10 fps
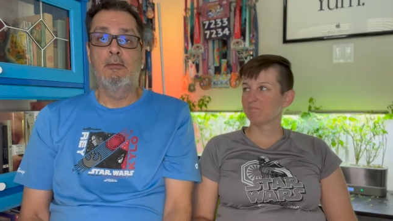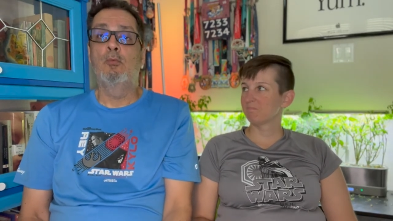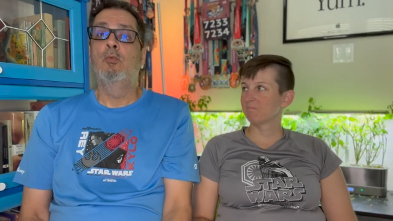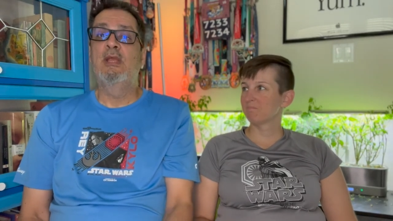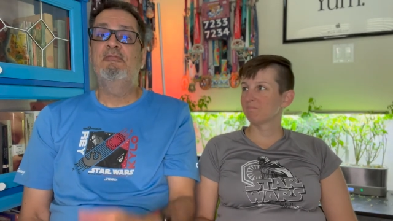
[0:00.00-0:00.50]

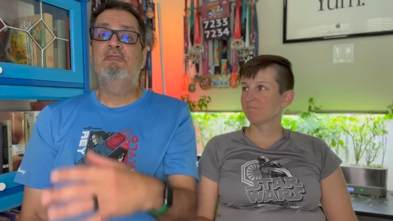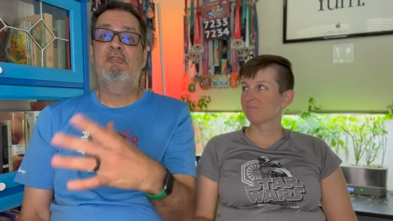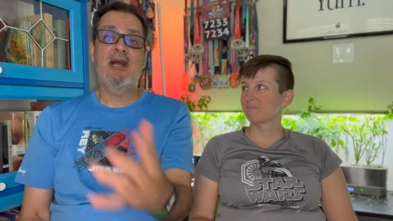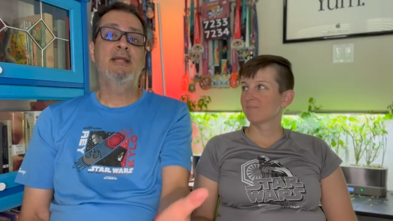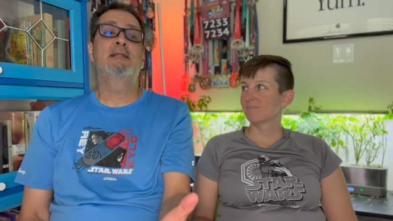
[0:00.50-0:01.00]
Speaker 1: We
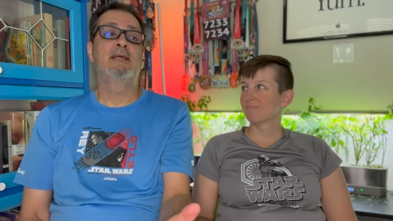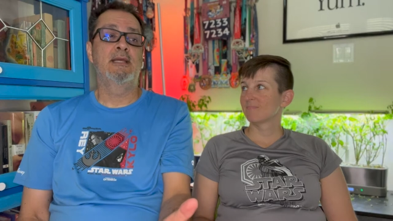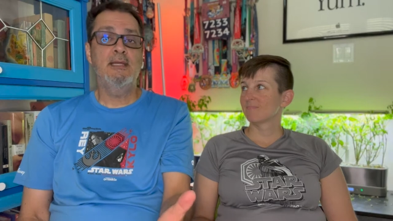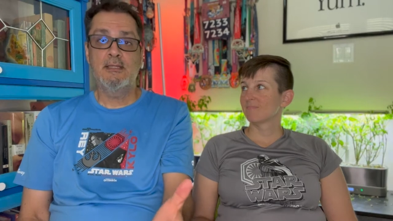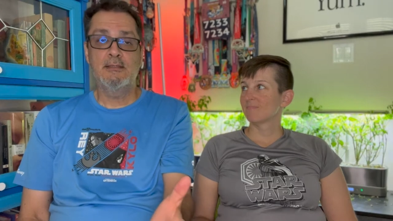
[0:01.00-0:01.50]

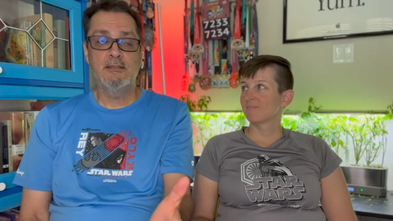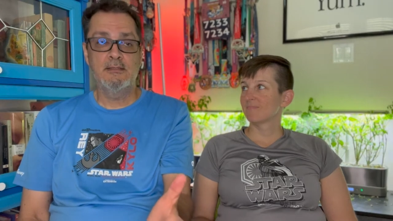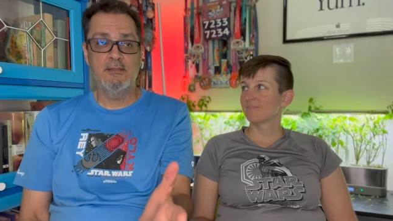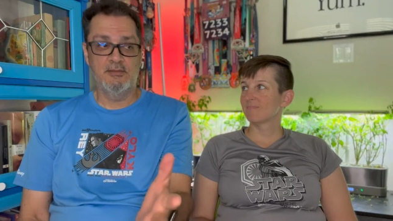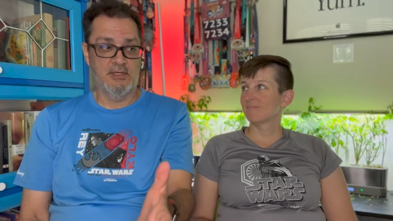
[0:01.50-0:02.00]
finally,
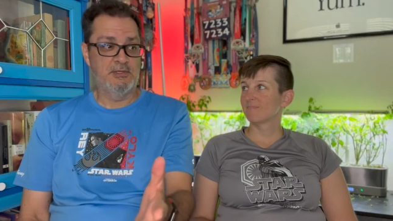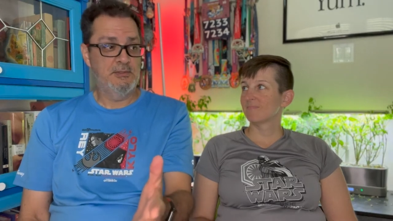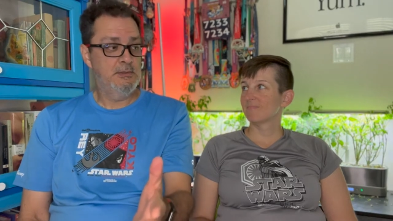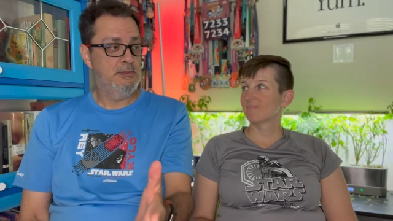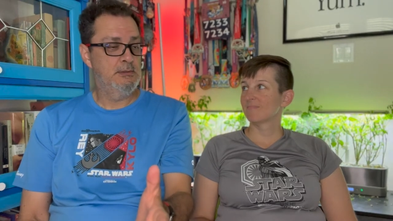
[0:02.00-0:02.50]

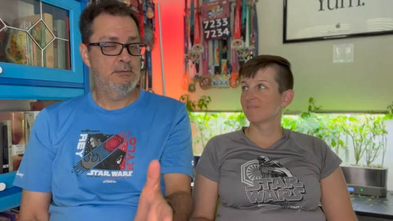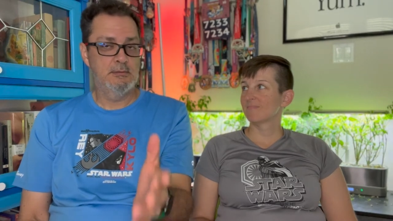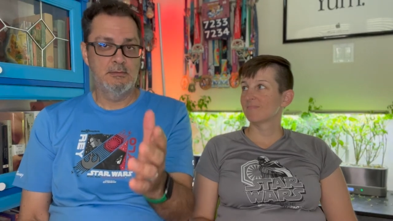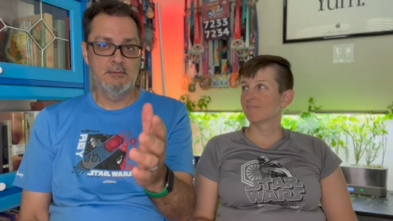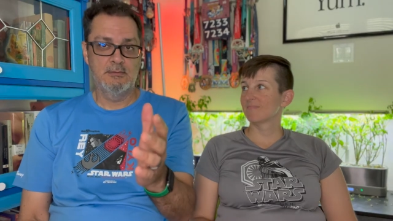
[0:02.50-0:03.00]
though,
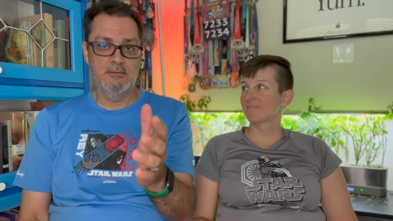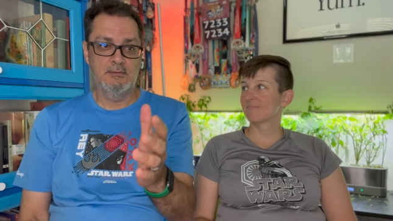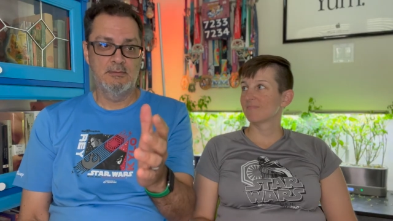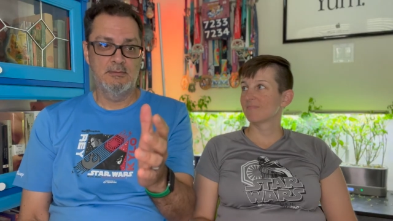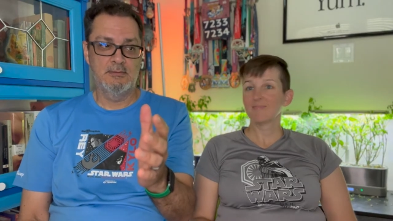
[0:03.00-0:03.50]

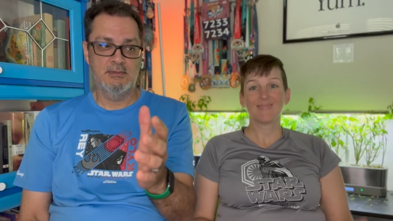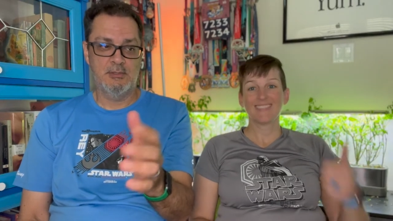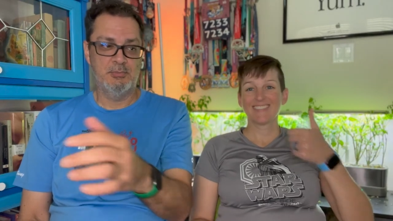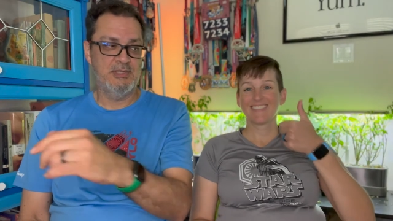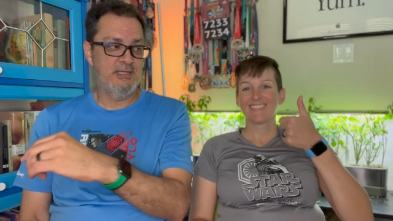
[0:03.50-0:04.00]

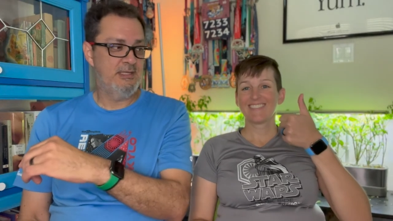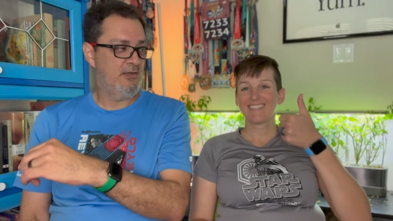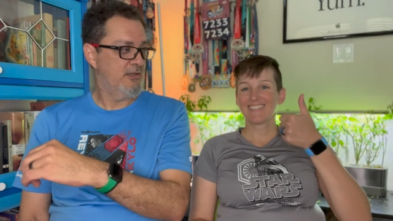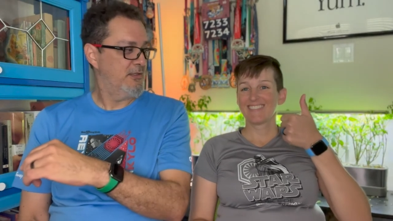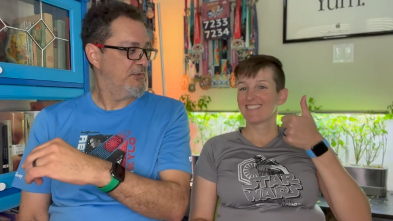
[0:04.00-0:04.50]
completed
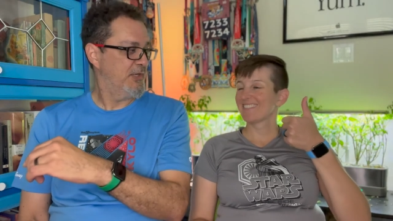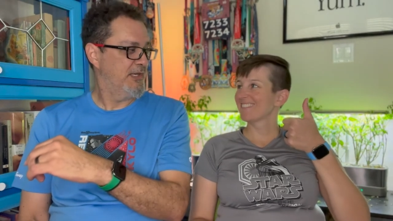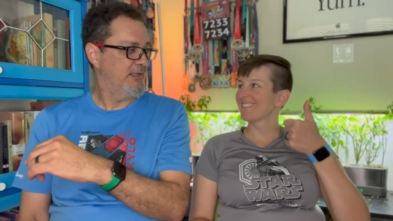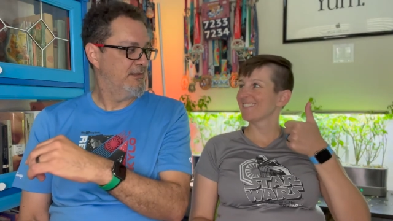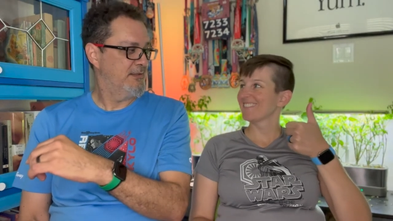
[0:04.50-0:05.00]
our
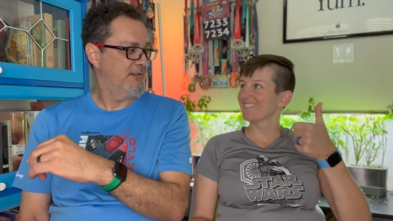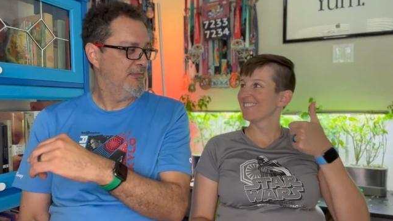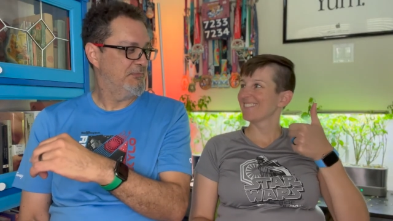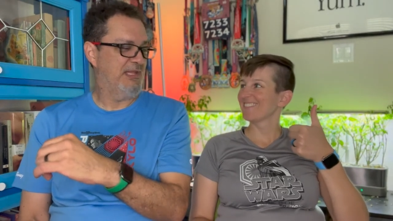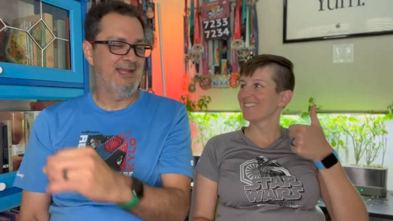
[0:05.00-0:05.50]
training
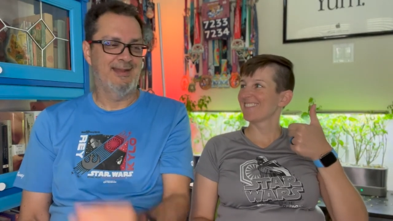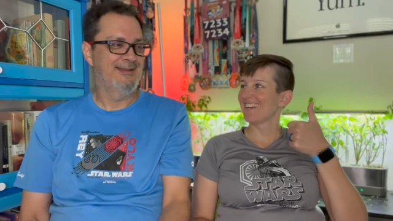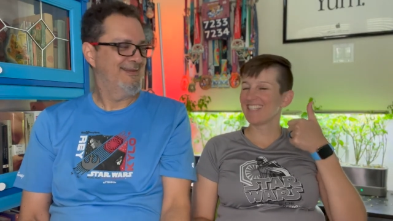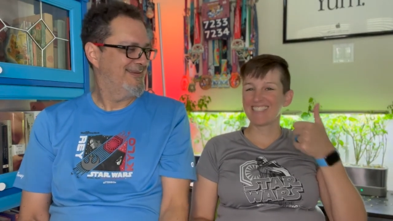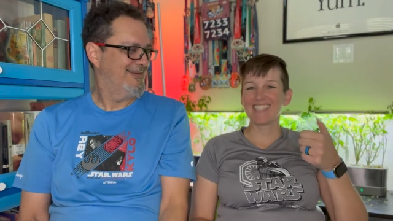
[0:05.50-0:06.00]
plan.
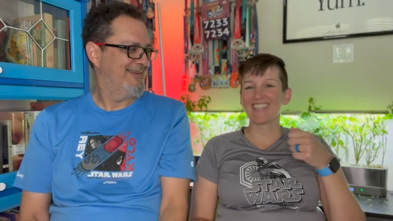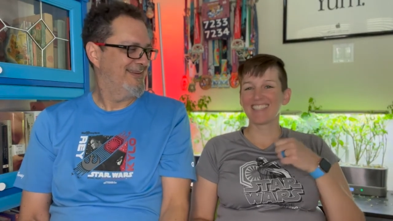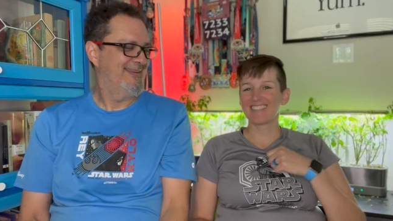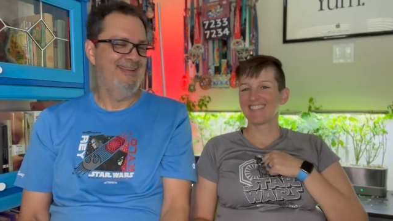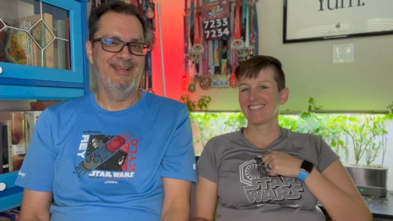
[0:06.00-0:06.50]
Speaker 2: I did
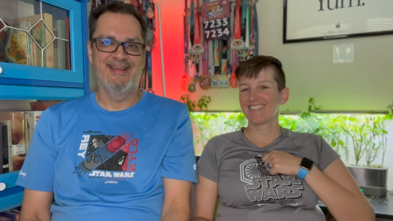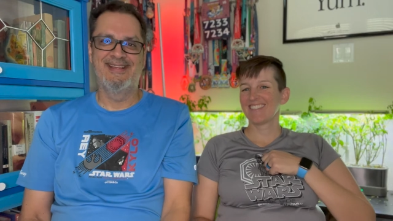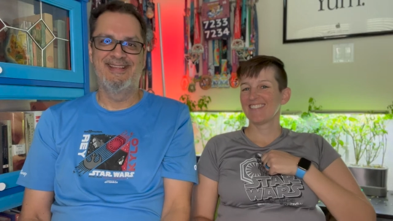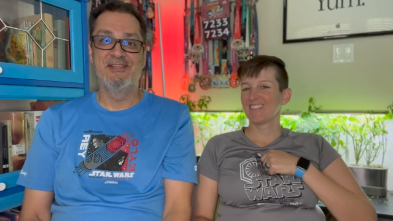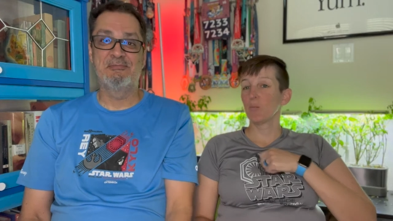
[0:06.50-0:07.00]
it.
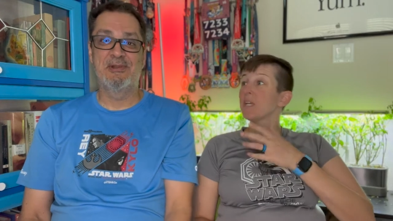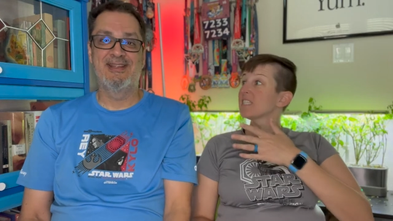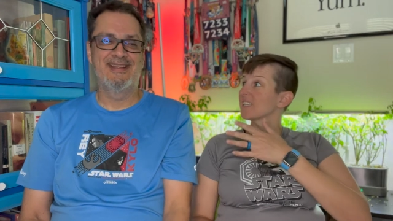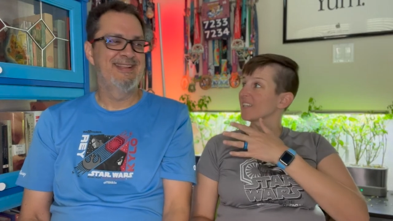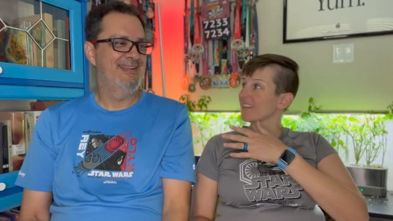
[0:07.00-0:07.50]
Yeah. We
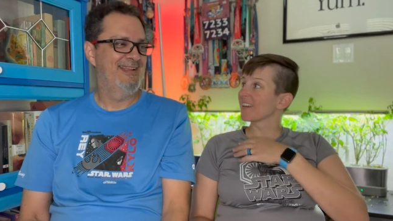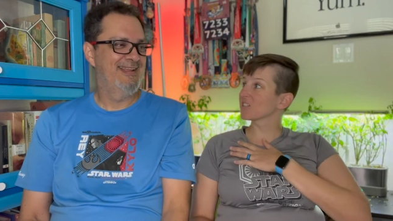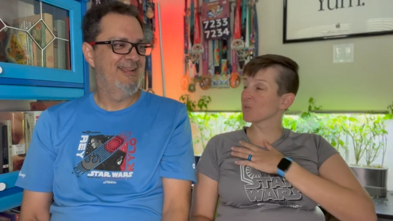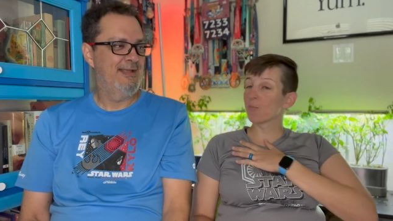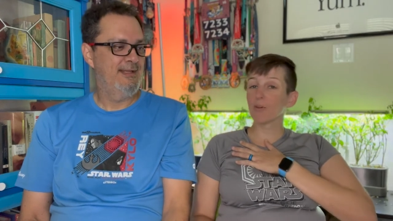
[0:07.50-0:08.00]
did it.
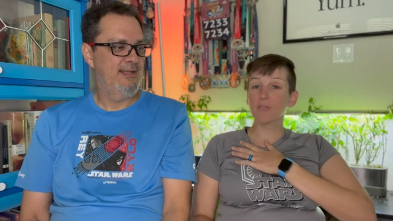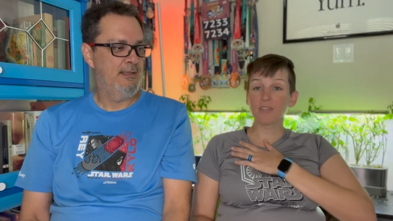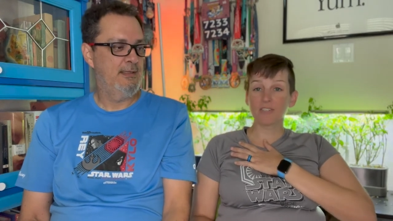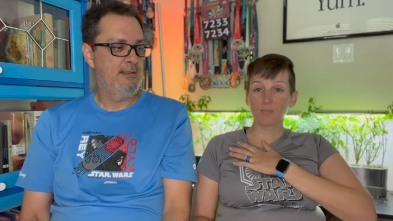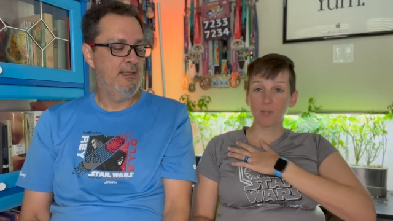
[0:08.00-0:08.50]
Actually, both of
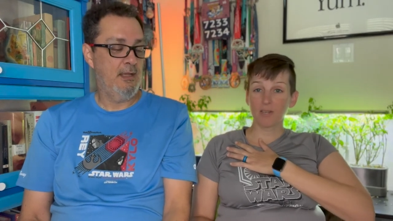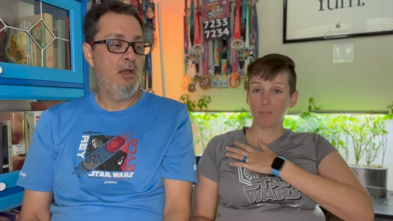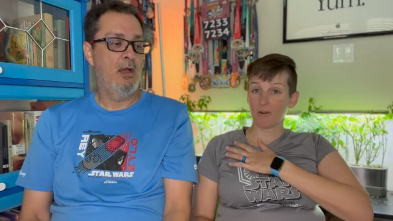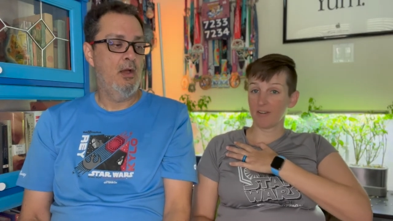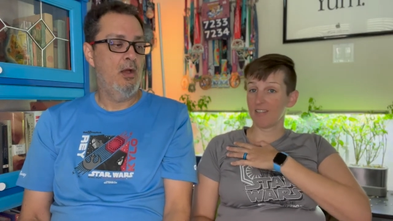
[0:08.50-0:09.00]
us played a
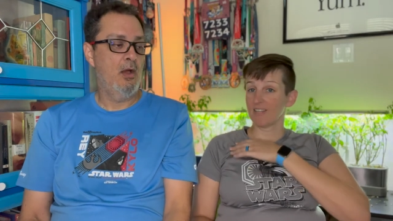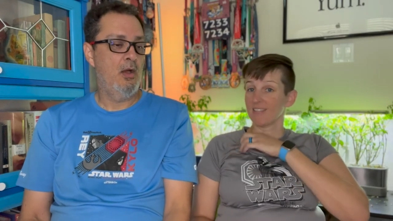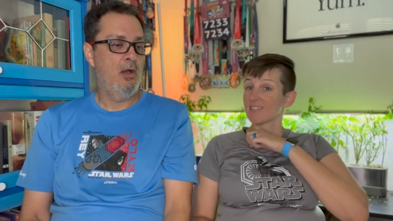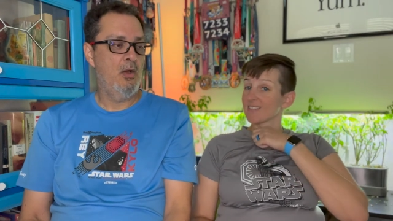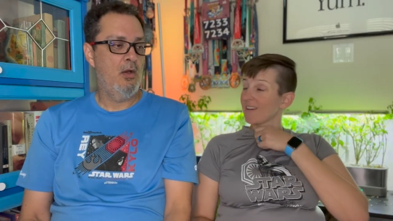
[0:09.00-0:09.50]
part in it
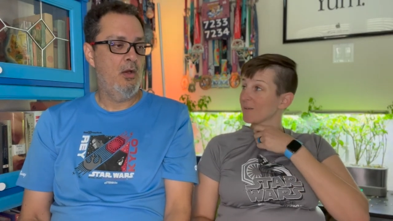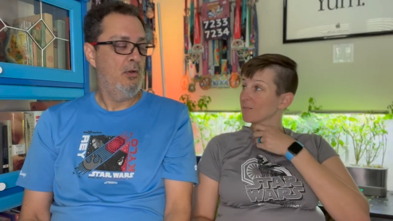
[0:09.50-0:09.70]
this time.